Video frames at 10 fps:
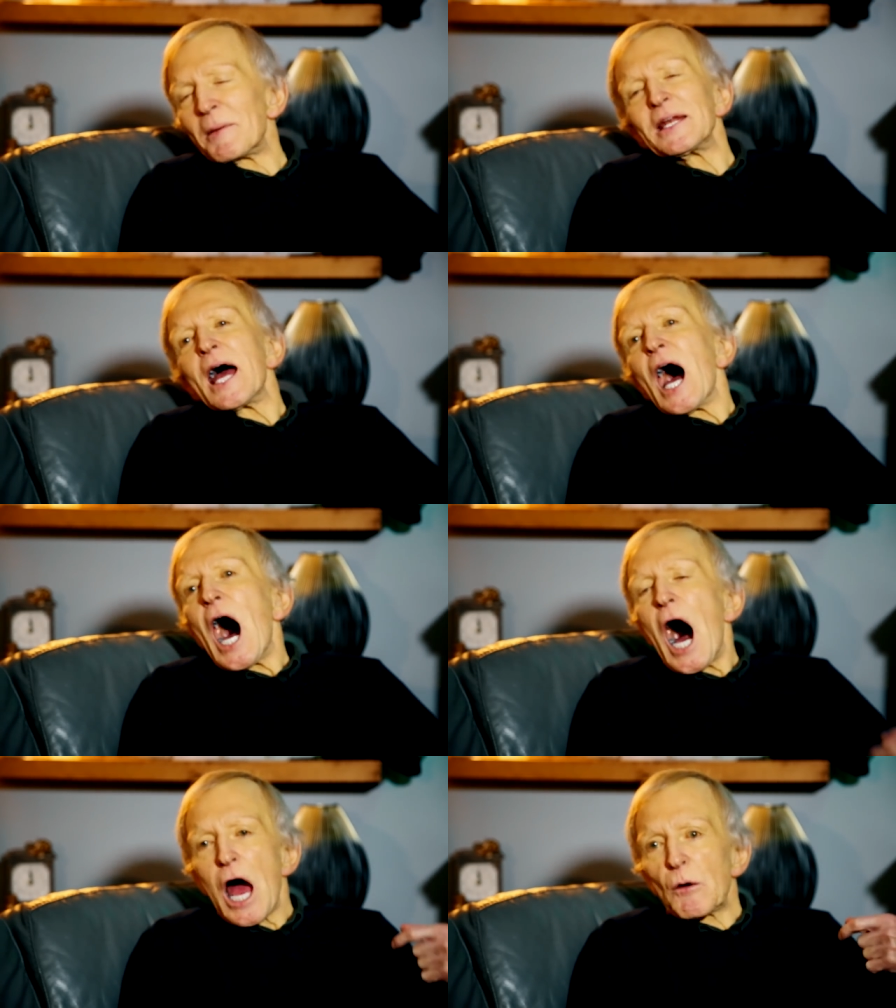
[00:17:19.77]
I mean,
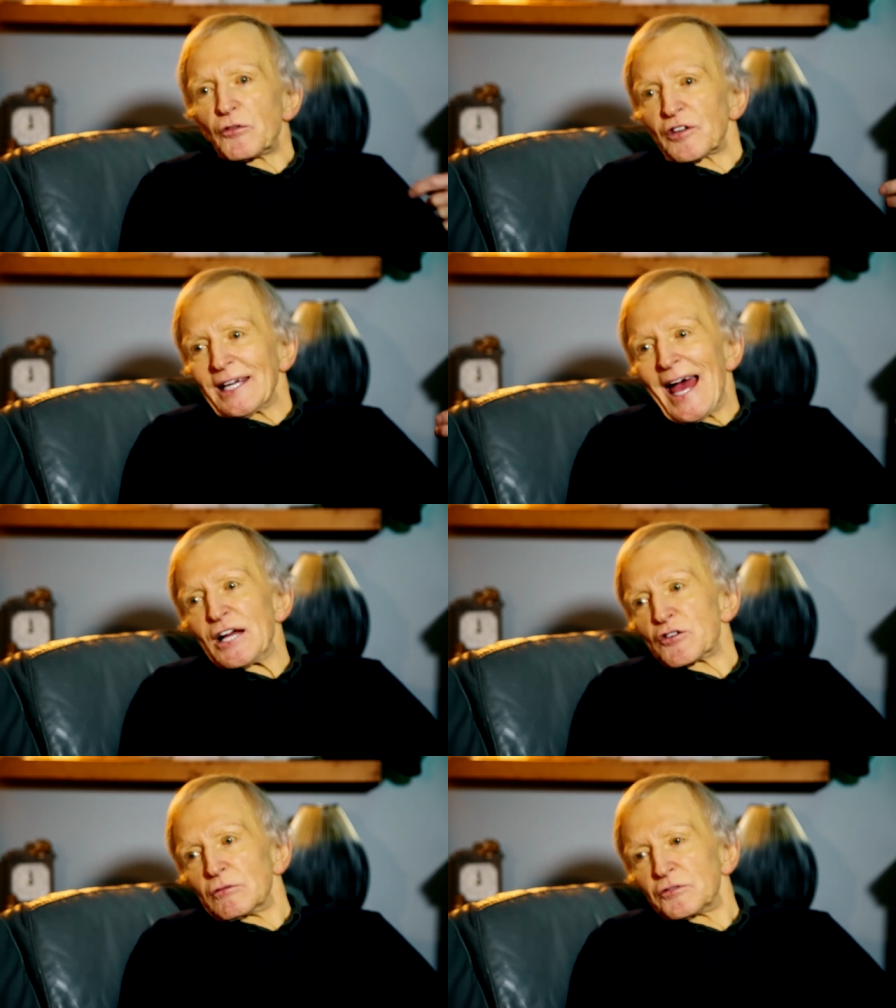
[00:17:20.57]
I was a
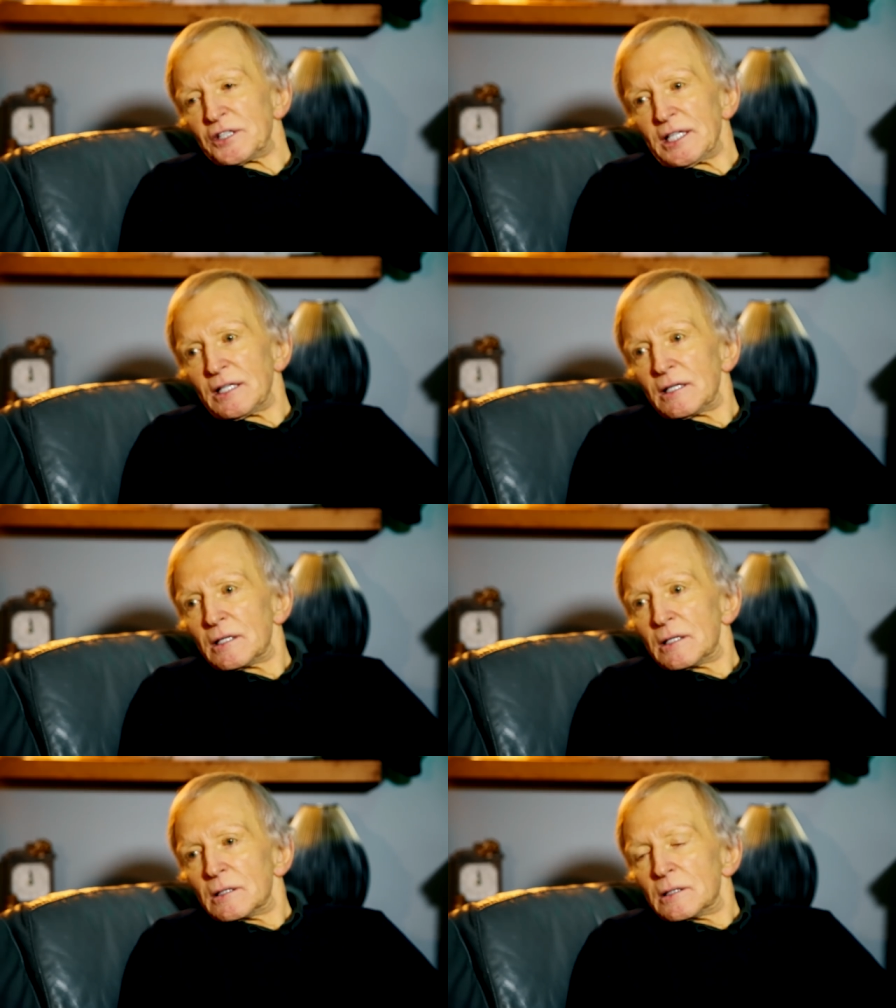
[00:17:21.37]
casualty
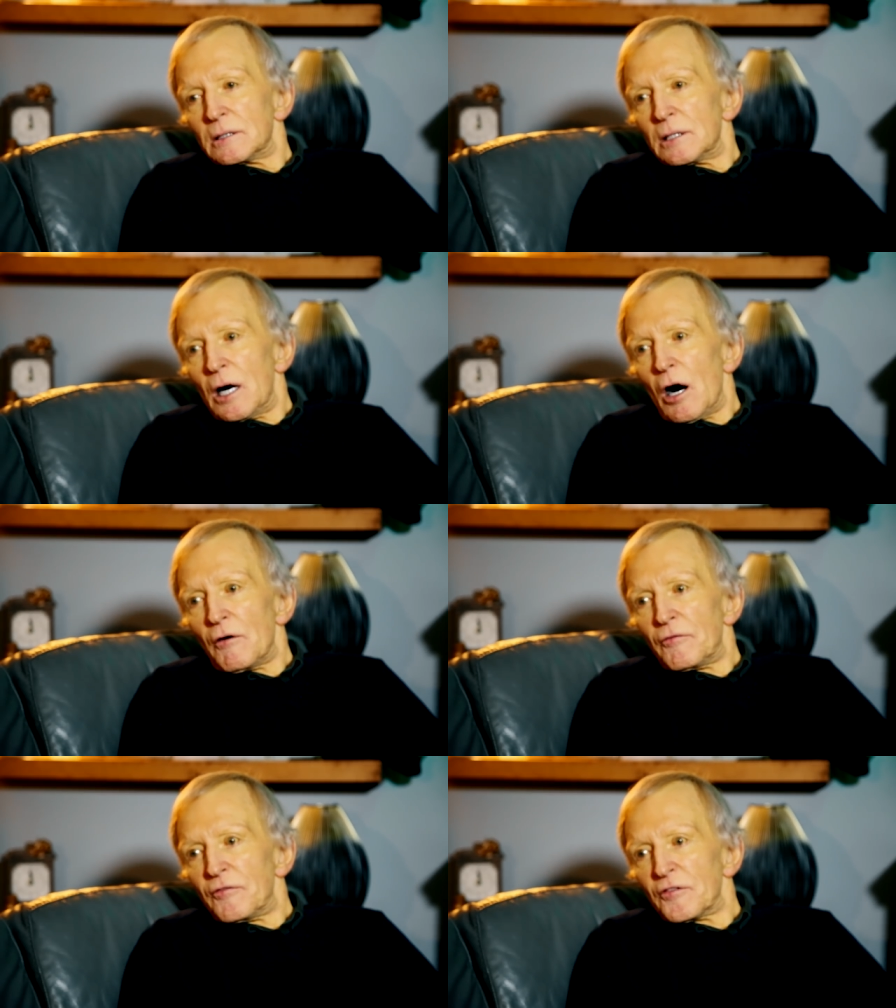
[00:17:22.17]

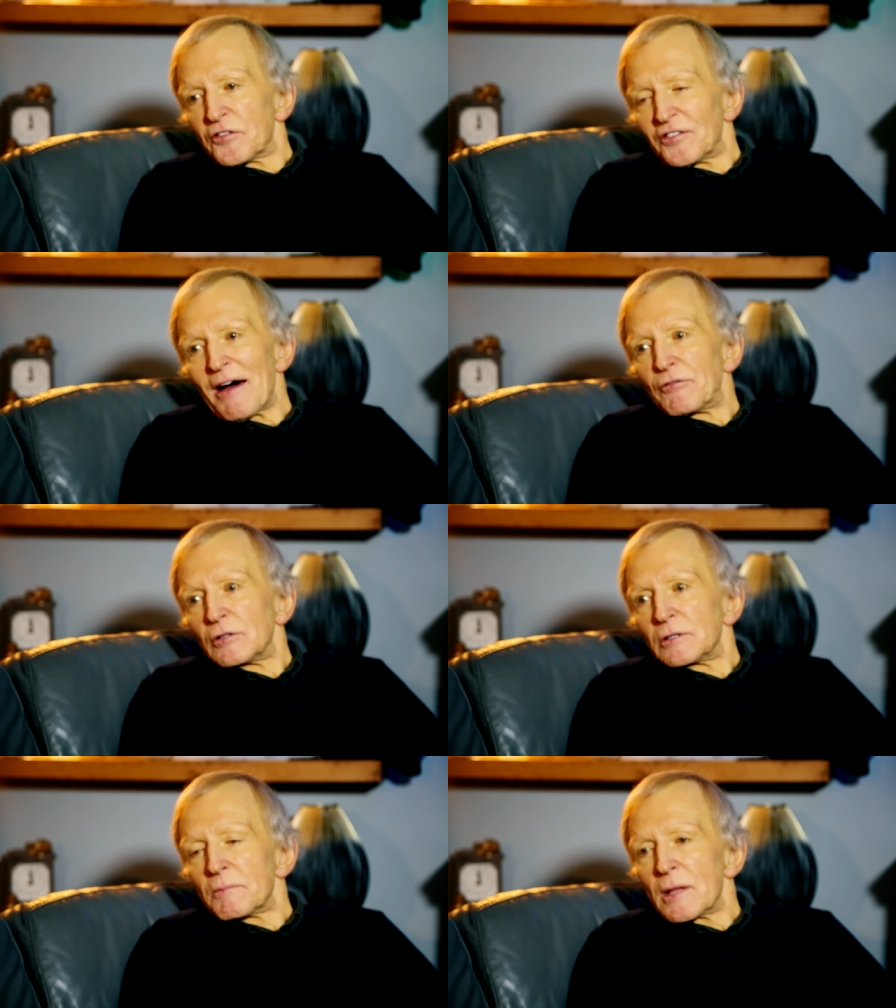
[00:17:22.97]
of
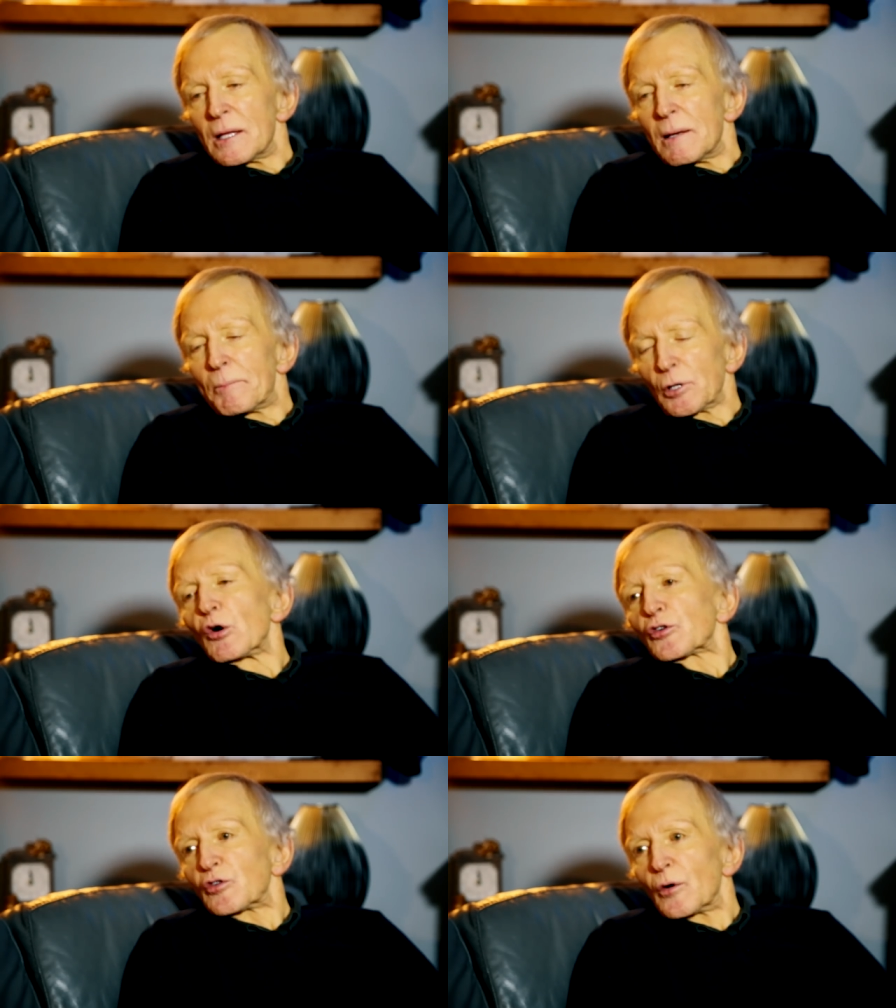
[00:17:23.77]
Savile, but
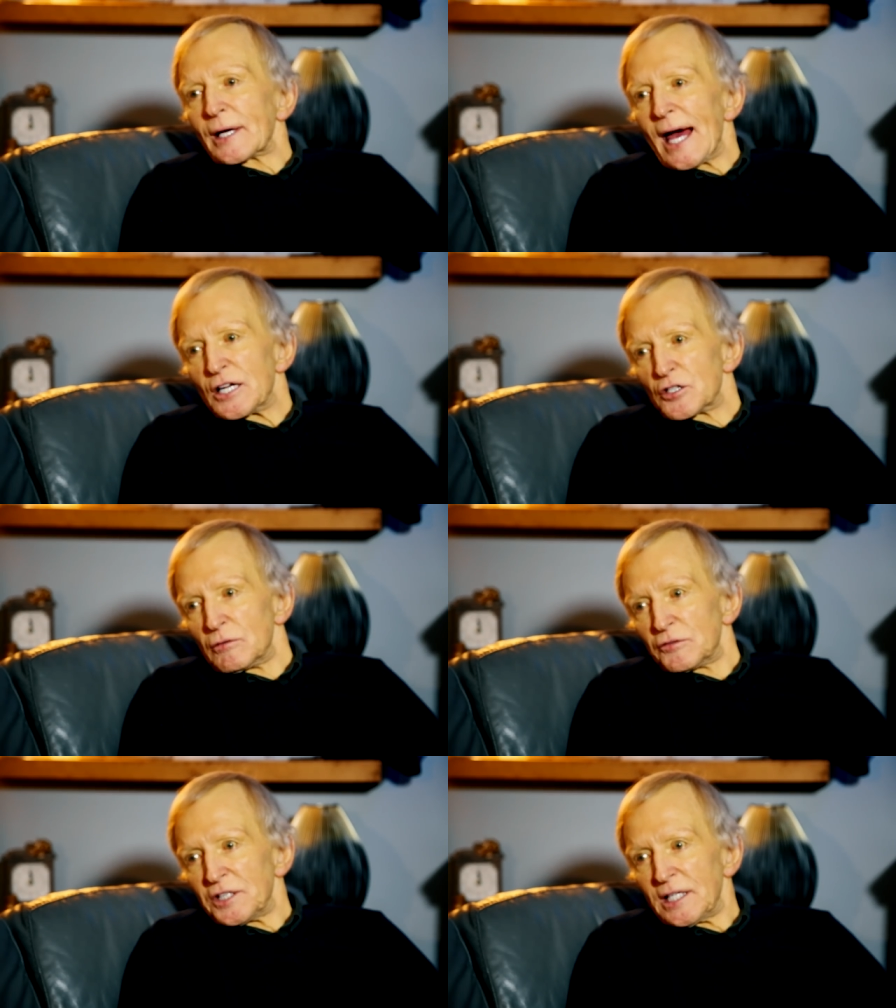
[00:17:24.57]
also a
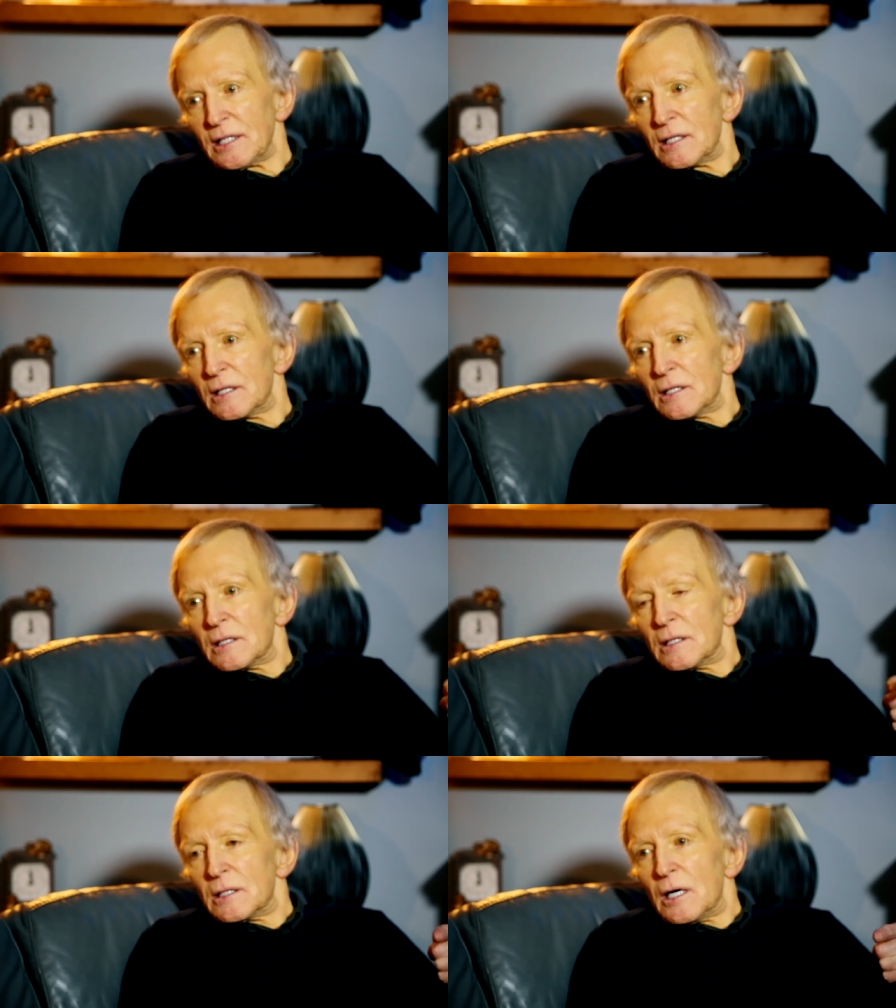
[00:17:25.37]
casualty
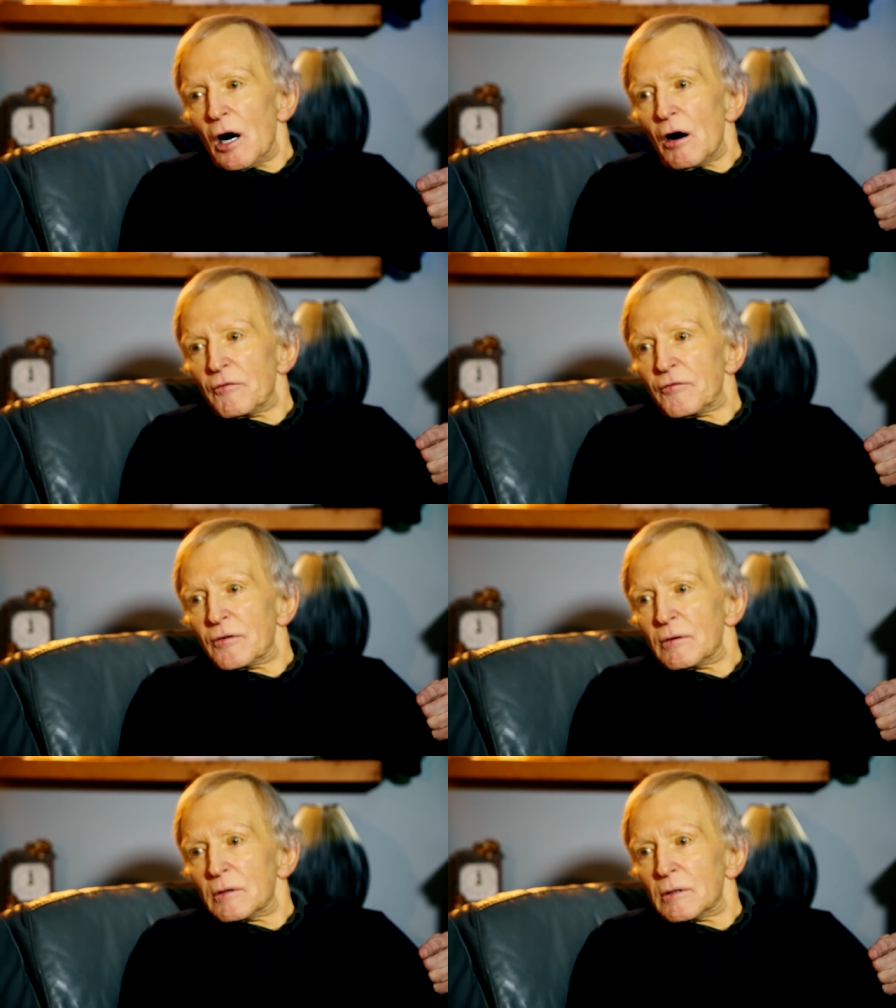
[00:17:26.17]

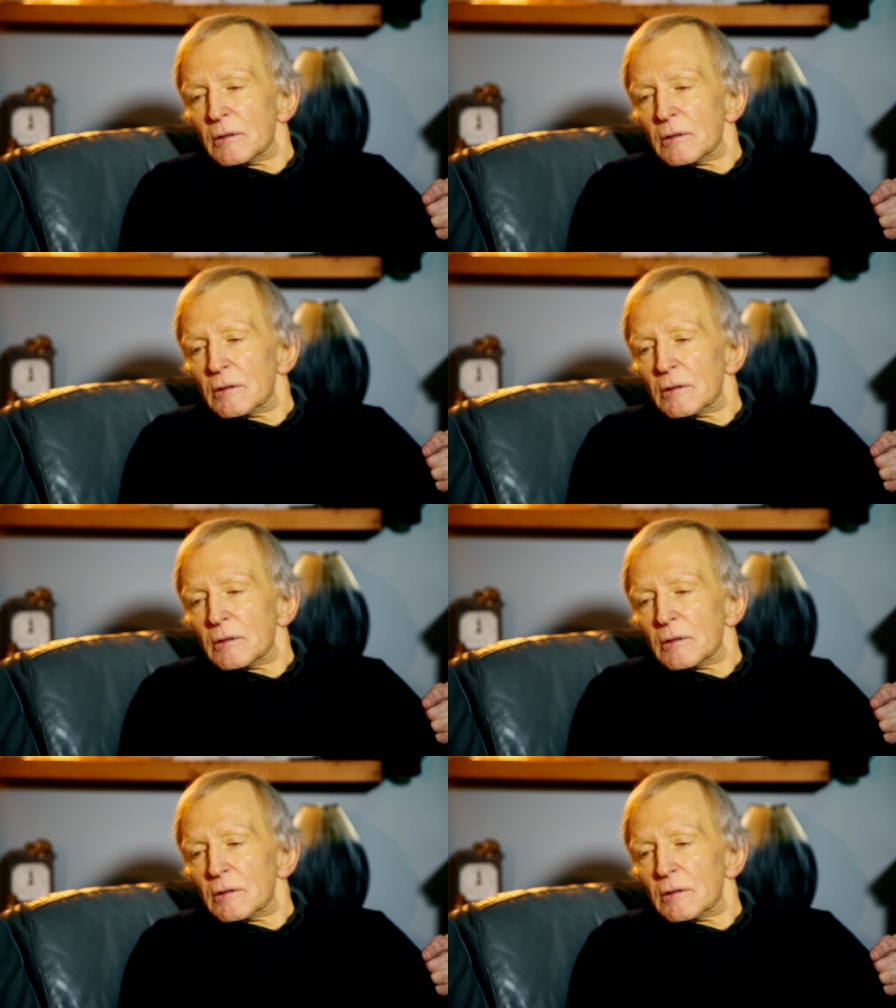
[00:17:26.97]
of,